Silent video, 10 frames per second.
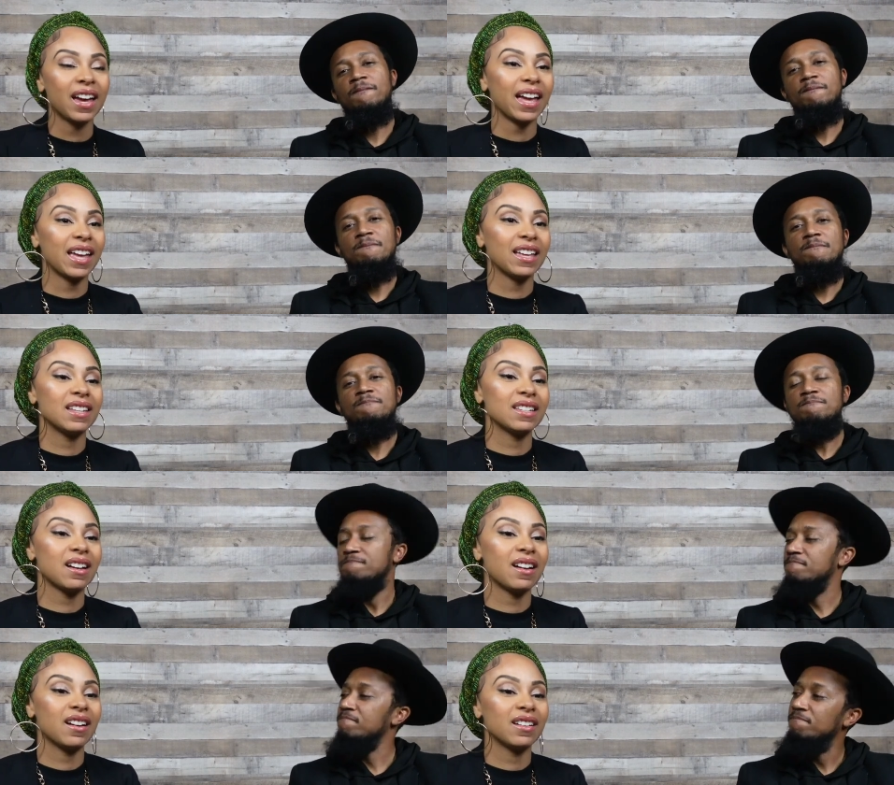Speaker 1: And,
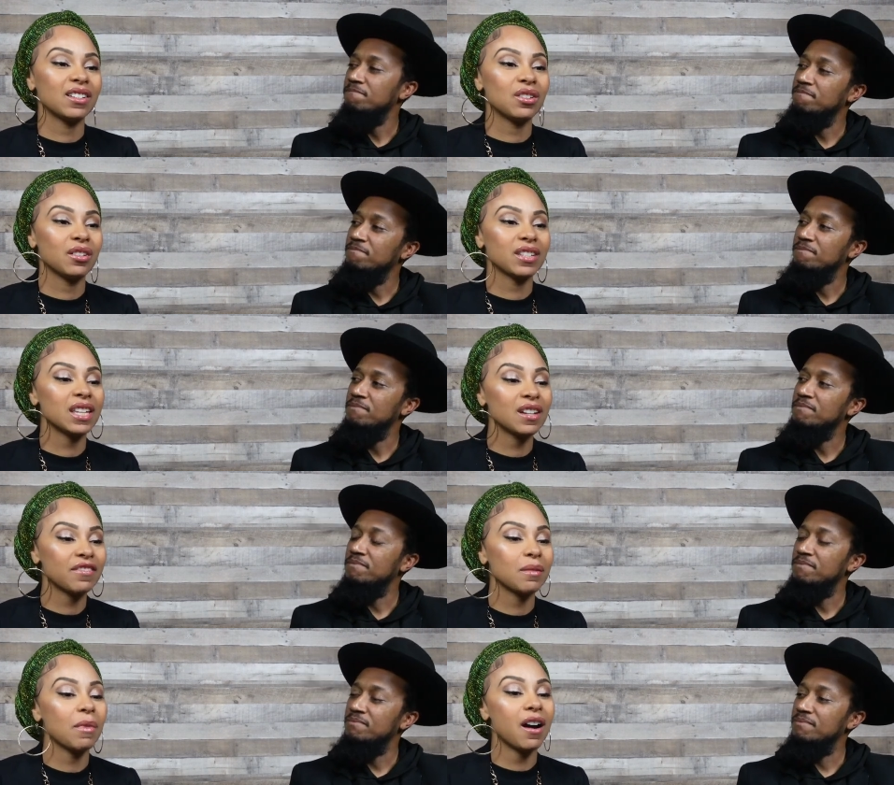uh, you know, seeing it
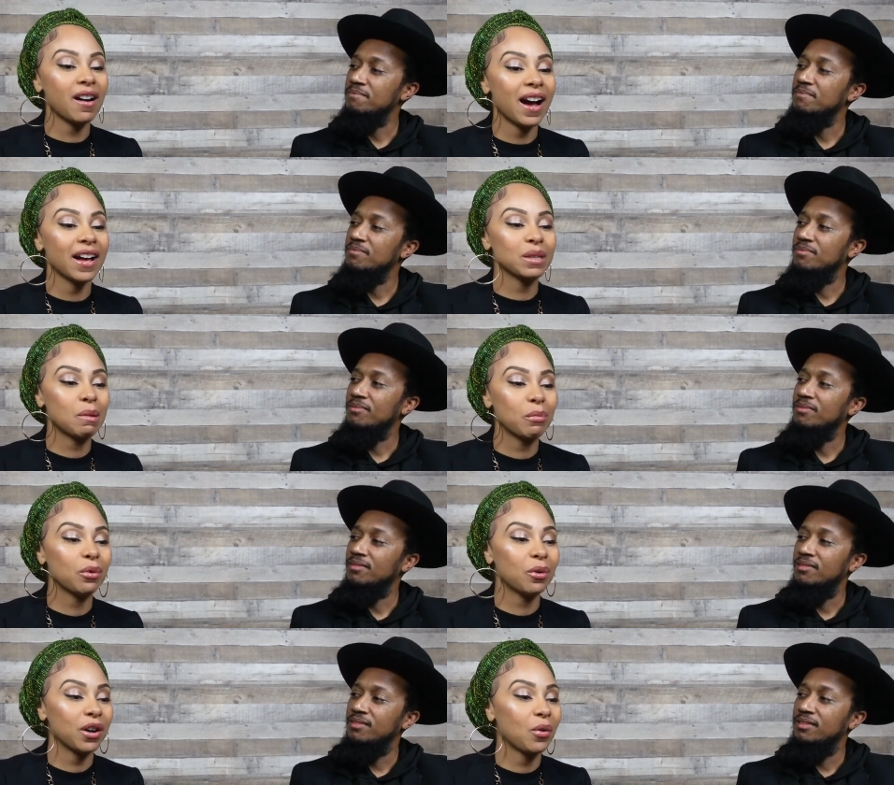from our eyes, people
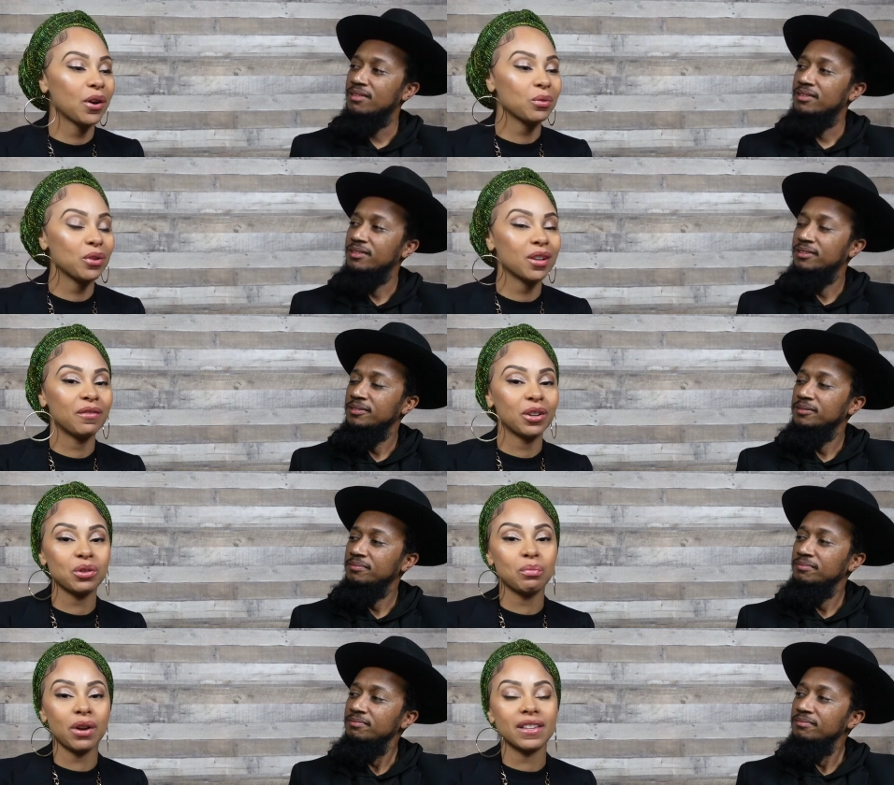who are going through a
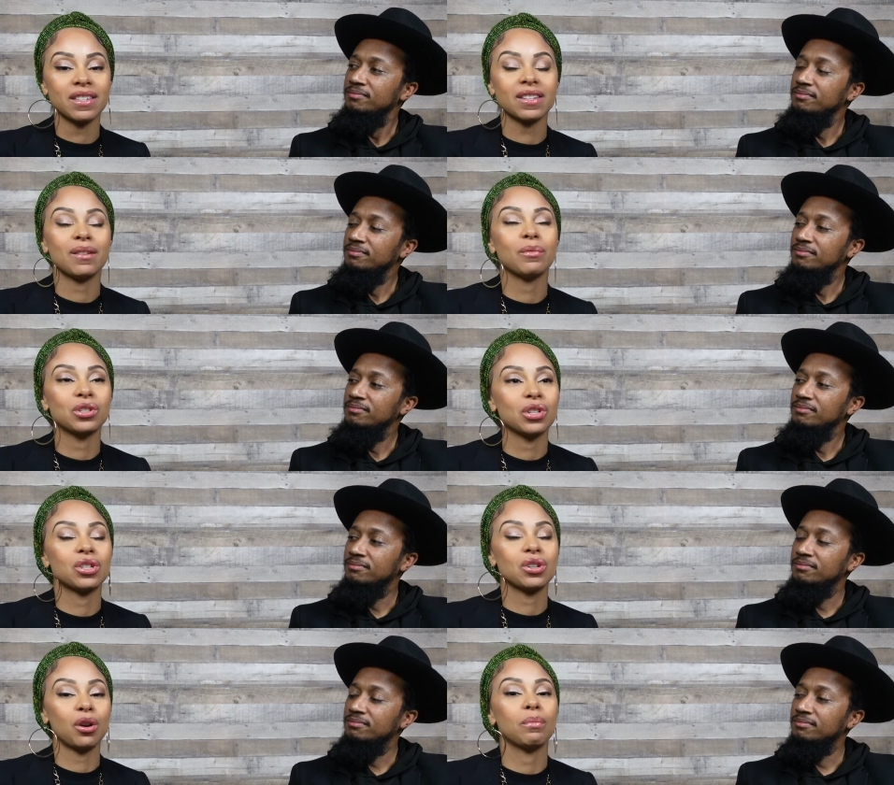conversion process, it was
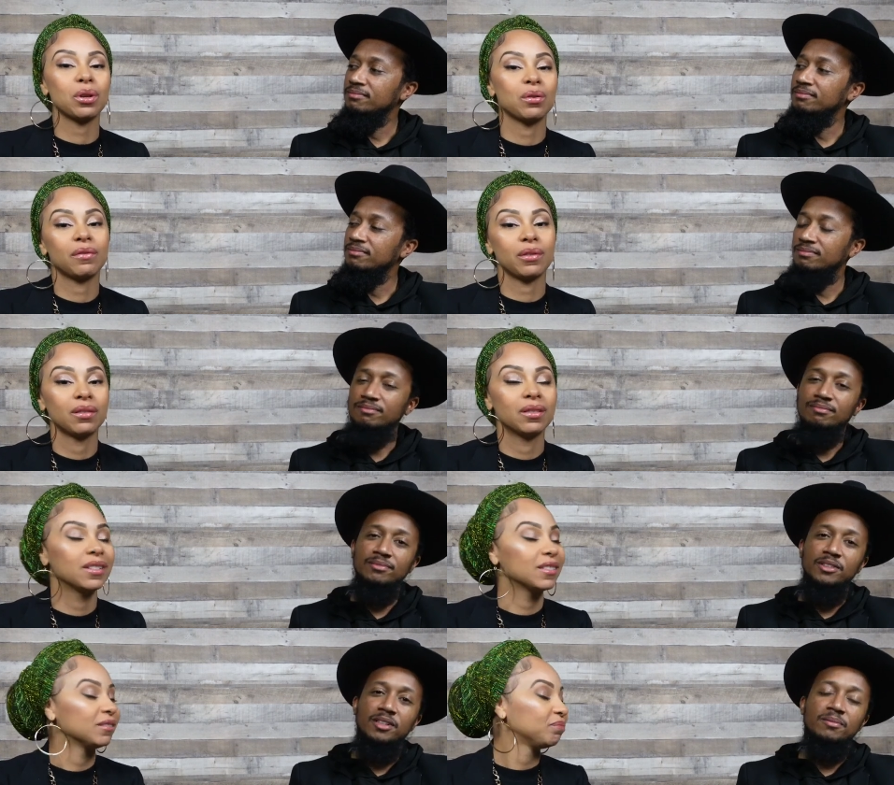just so beautiful.
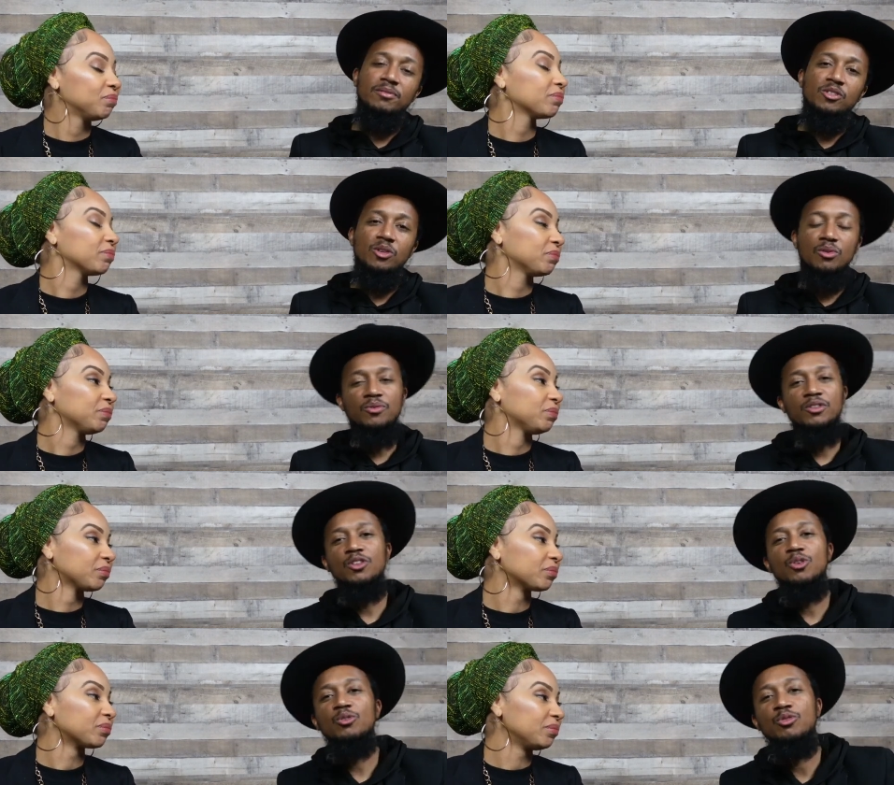
Speaker 2: Yeah. So for
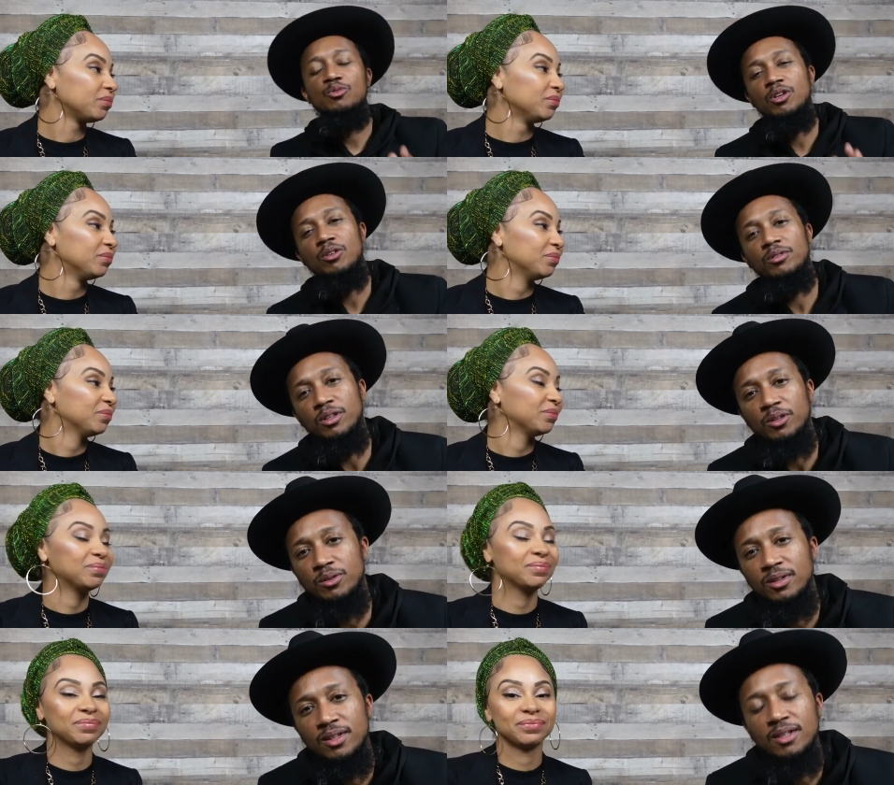those who don't
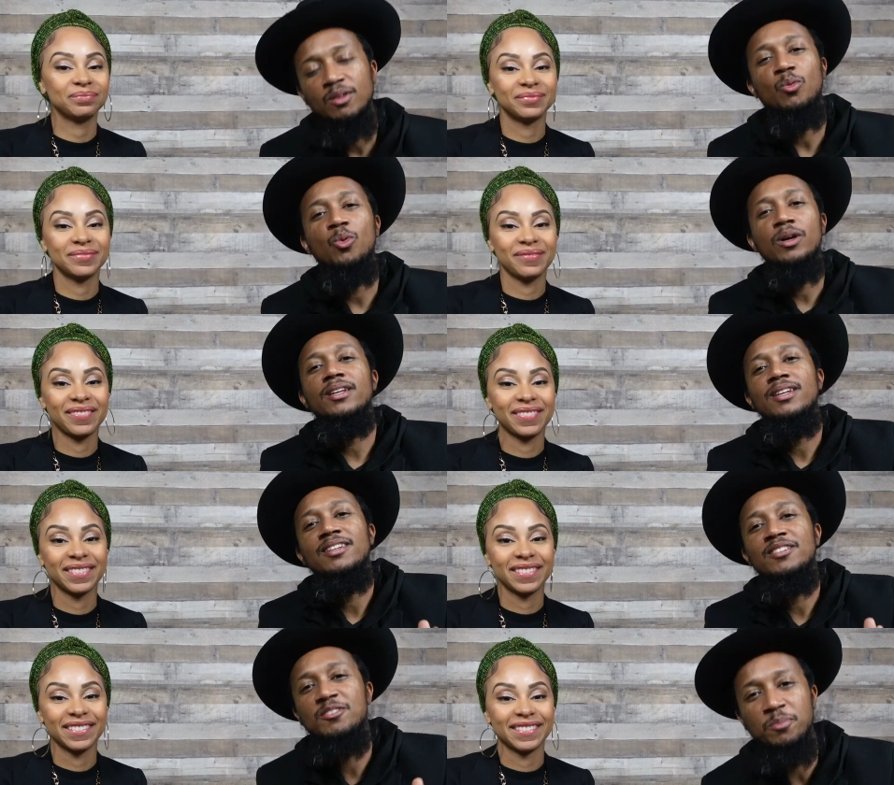know, what
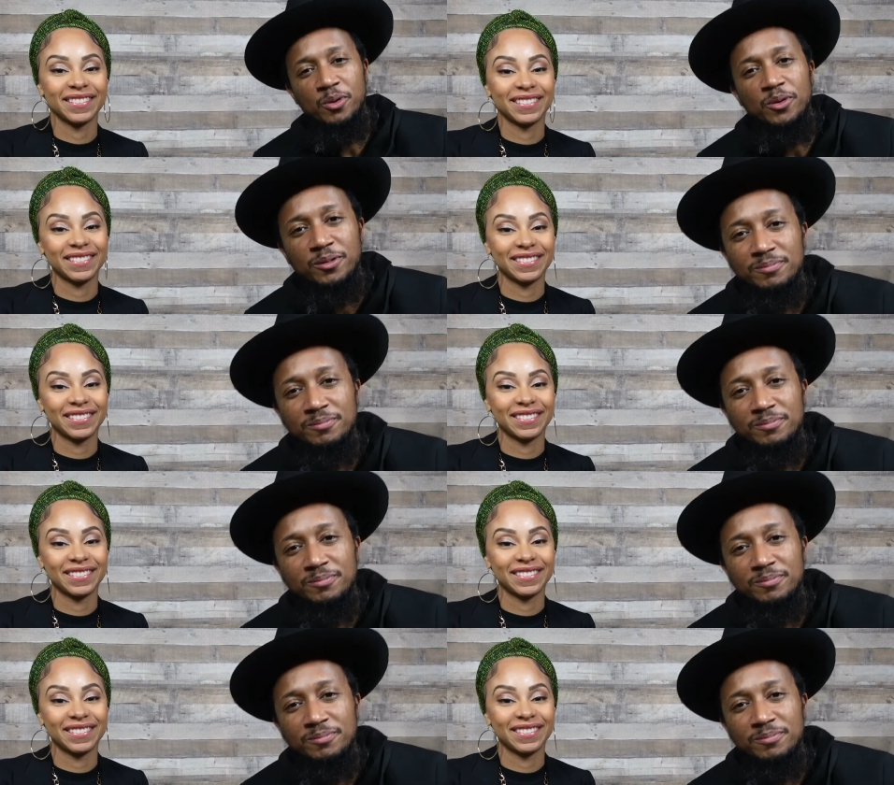is Purim?